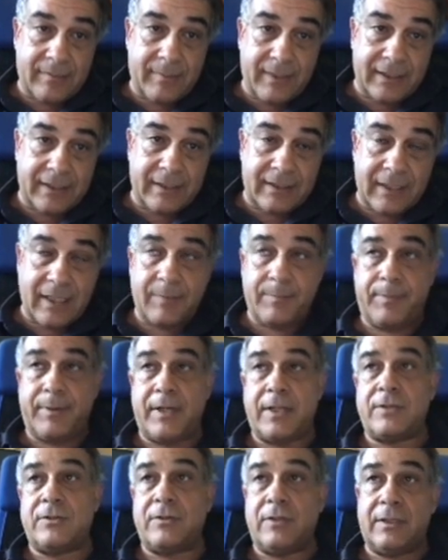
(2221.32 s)
by the
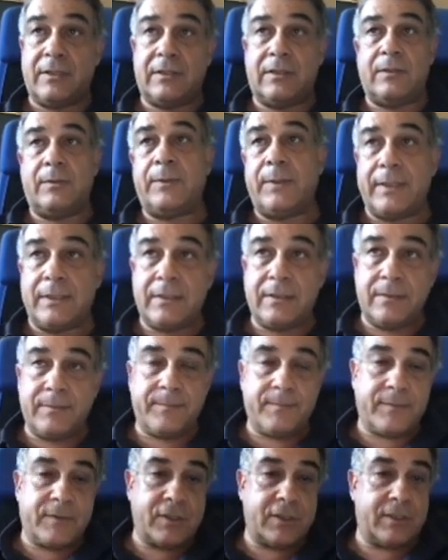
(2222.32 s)
temperature at which
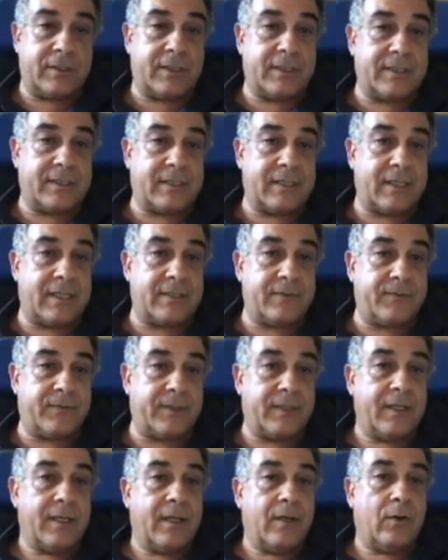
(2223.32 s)
this
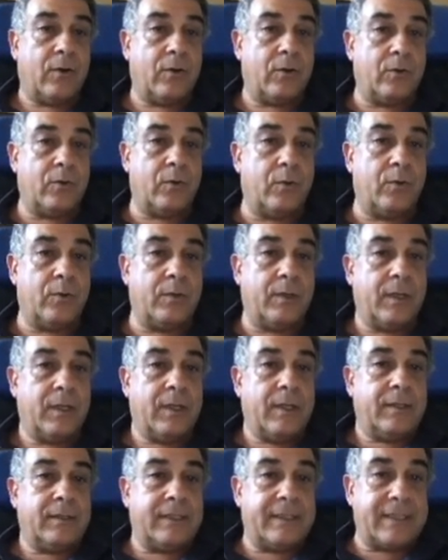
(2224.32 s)
transfer occurs,
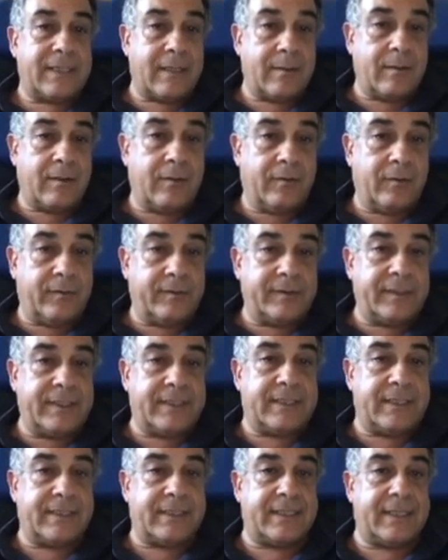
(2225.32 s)
the sum of all of
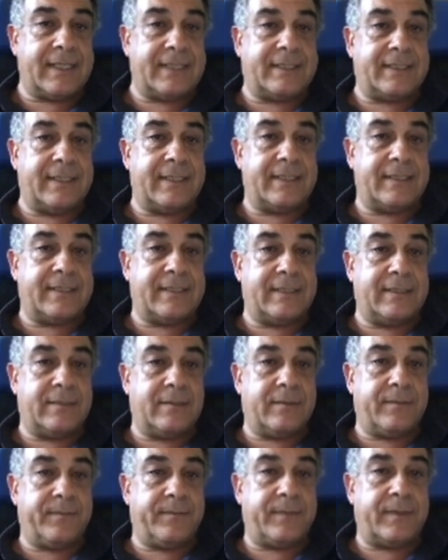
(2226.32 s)
this is less than
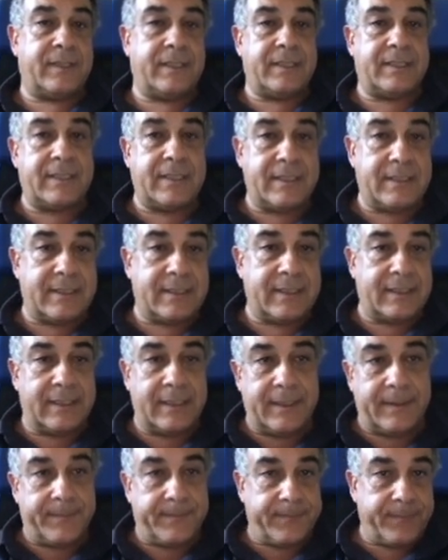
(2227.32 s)
zero. This is
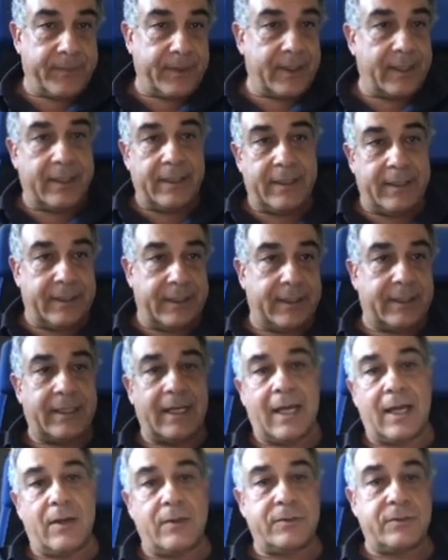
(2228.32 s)
the
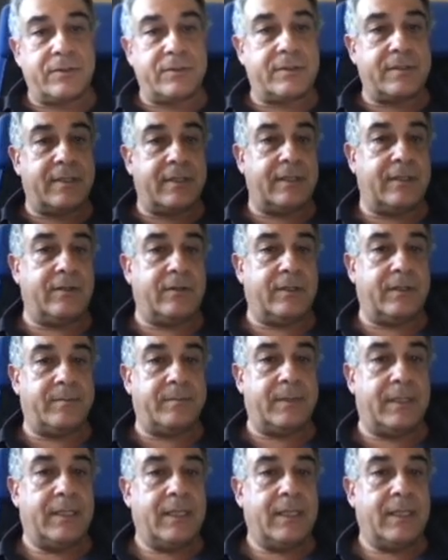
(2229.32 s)
Clausius theorem,